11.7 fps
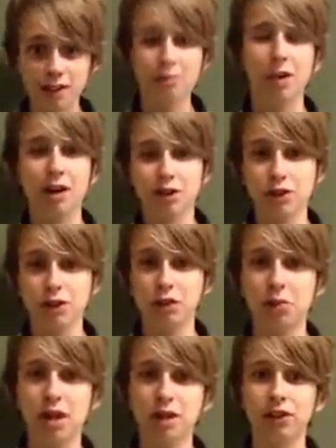it by a certain
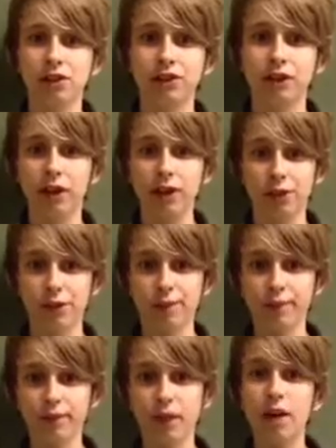amount of degrees.
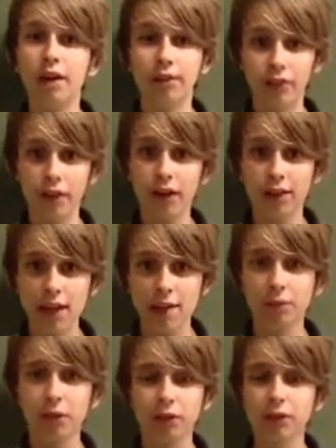For
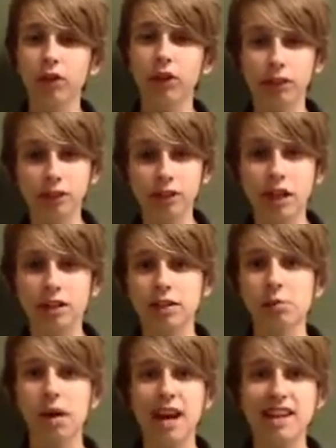example, you can rotate
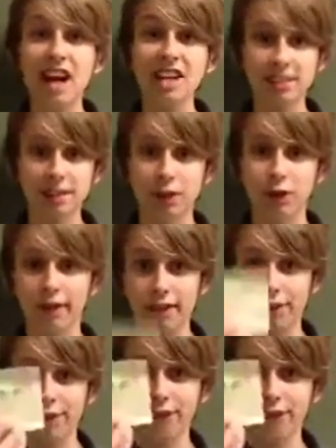it by 90 degrees.